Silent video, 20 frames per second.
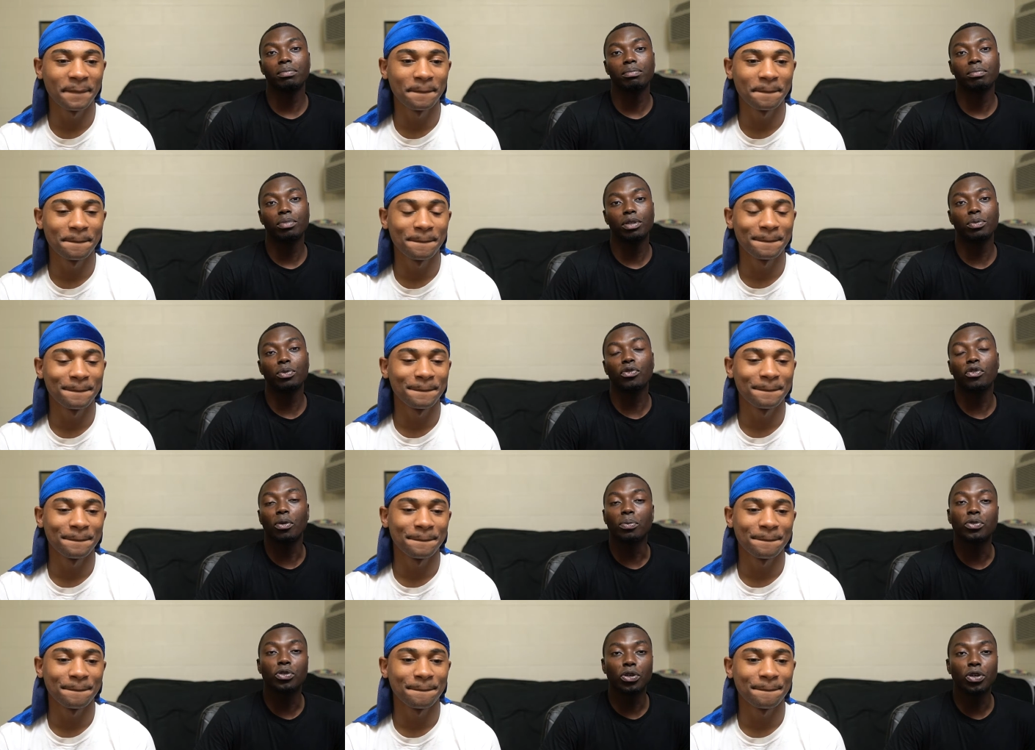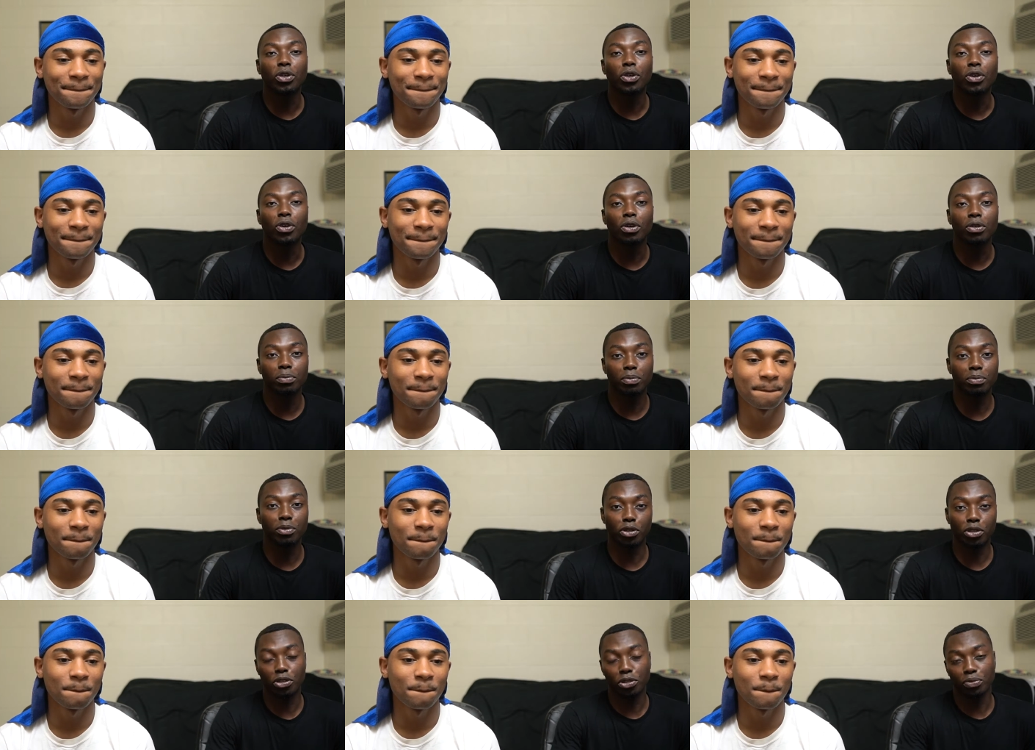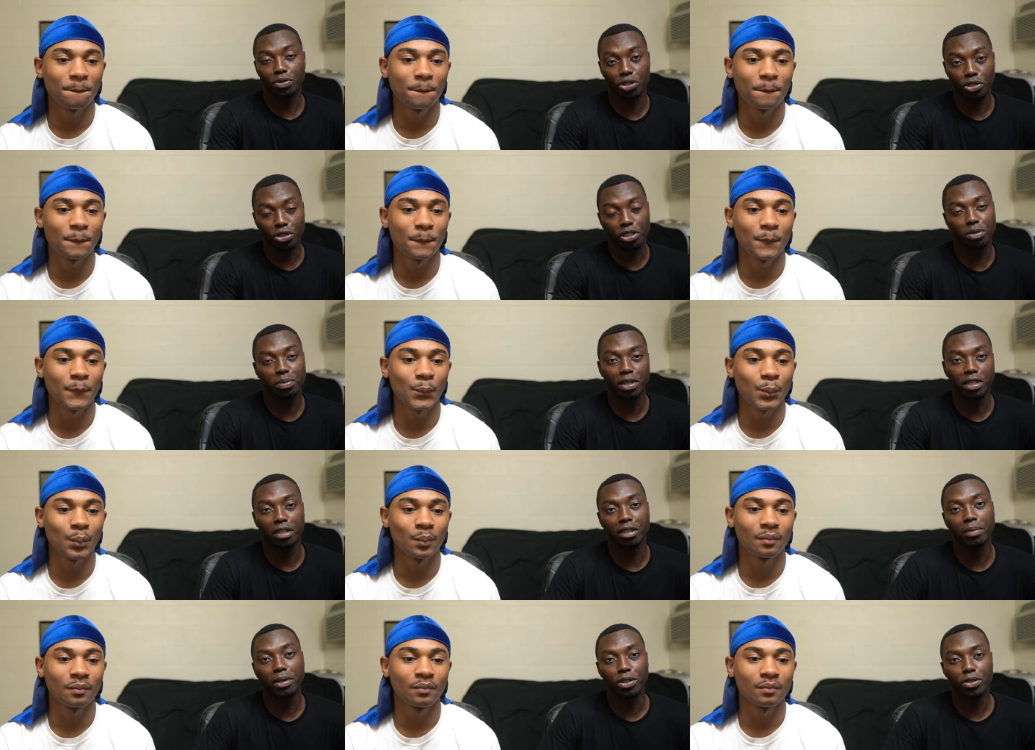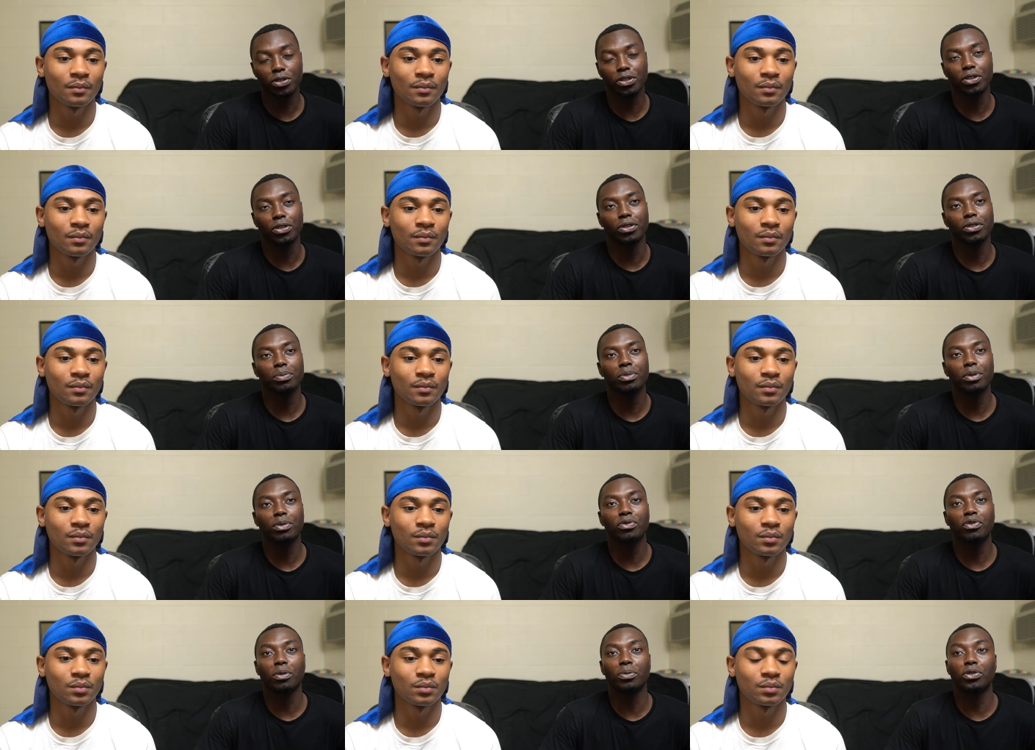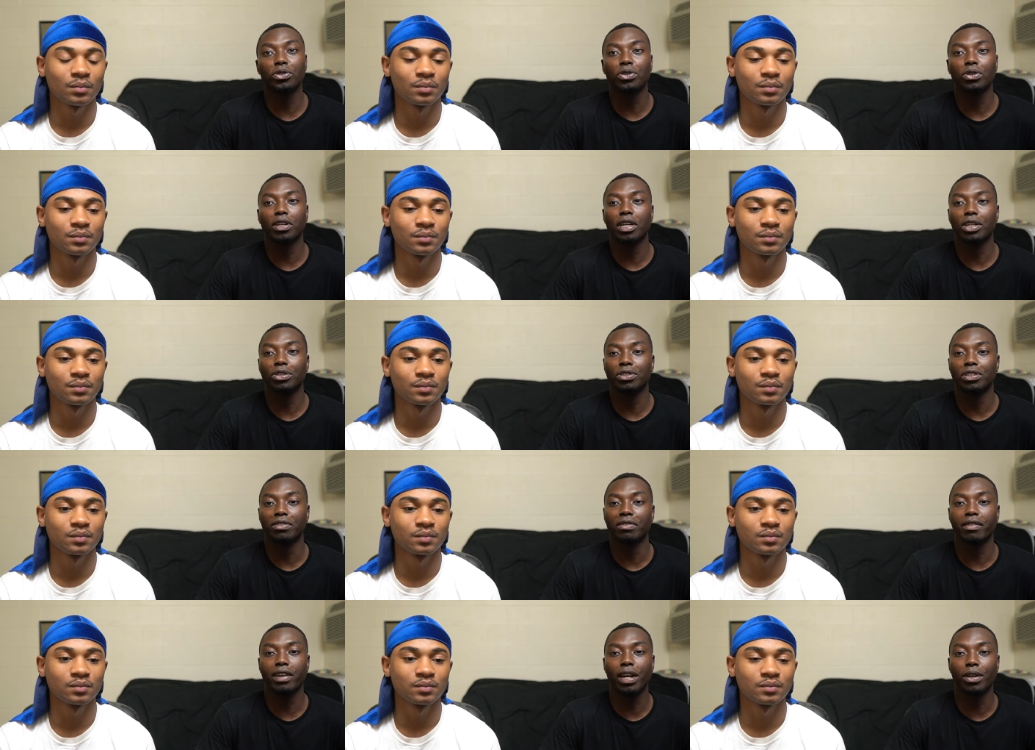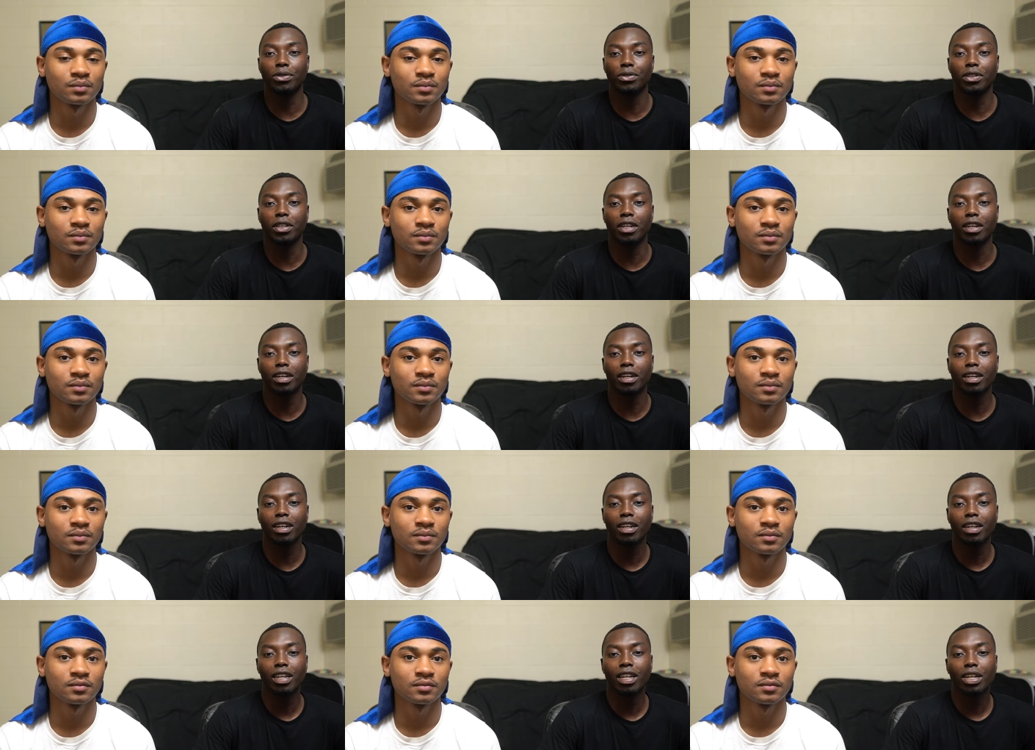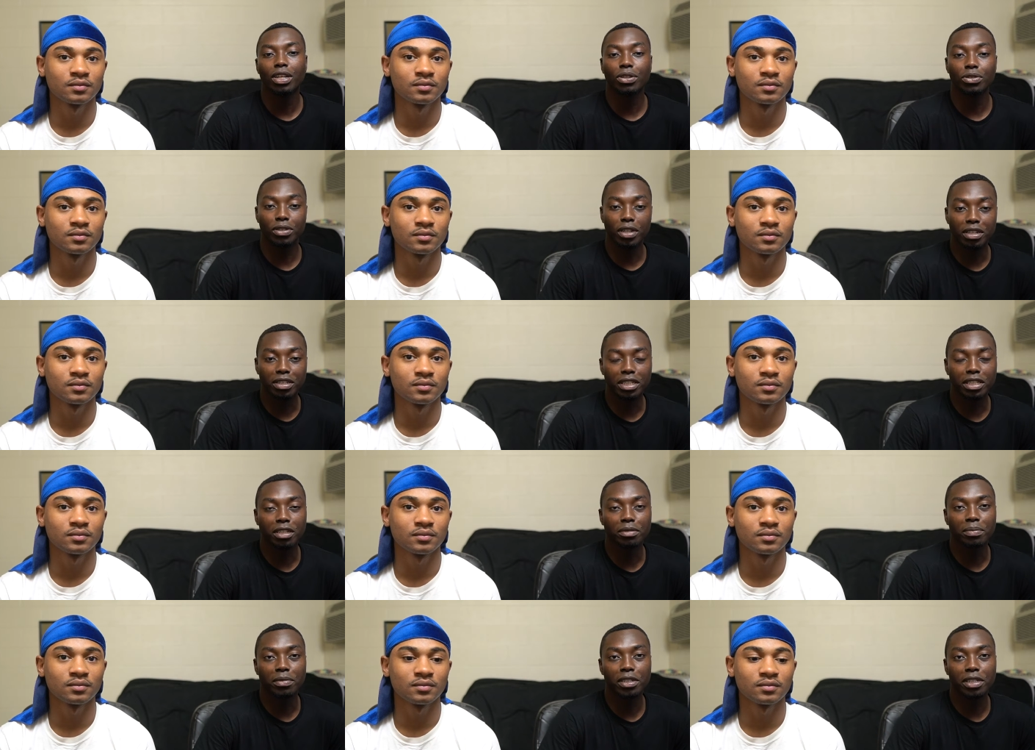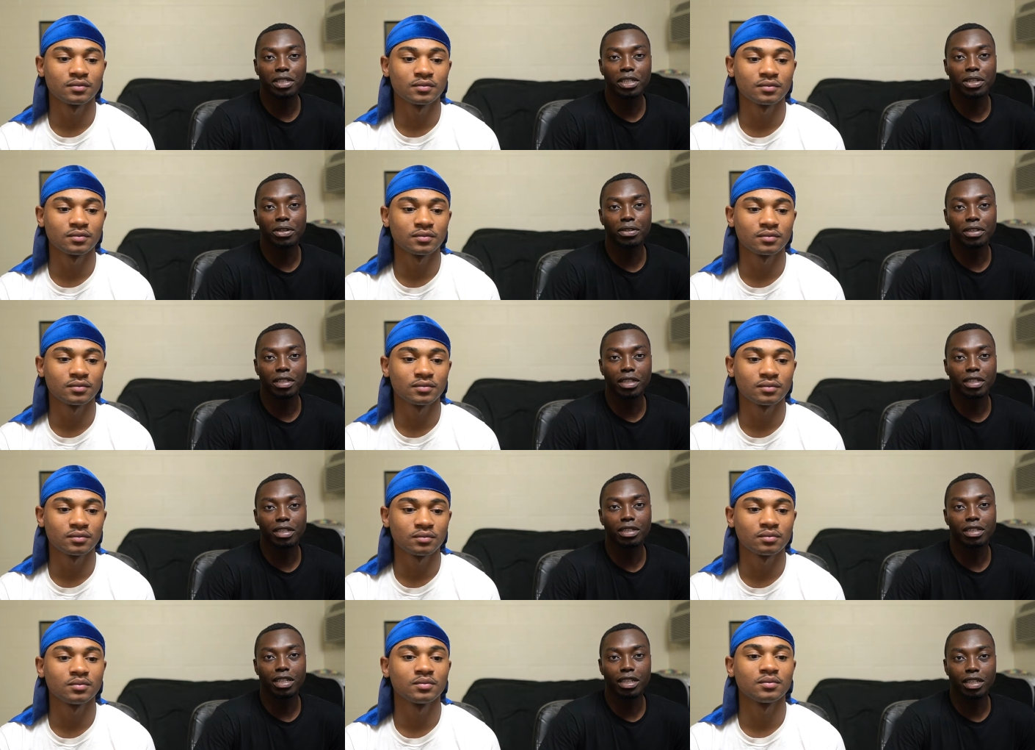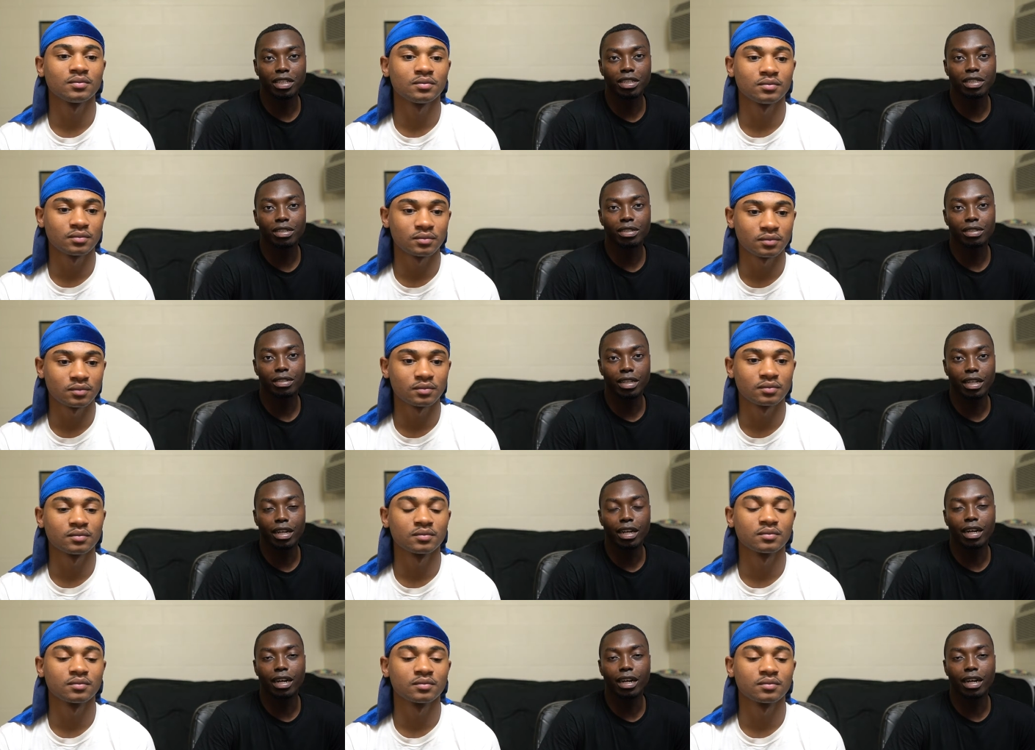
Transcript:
Speaker 1: people from Togo, because we're just speaking about Togo, people from Togo actually value the United States military. They think they